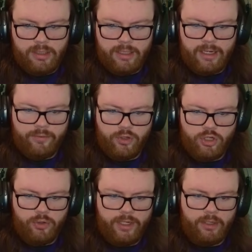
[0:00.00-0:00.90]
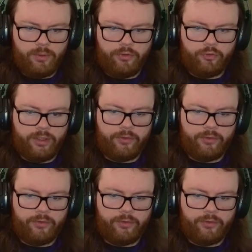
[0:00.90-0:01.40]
I have no idea where the Strix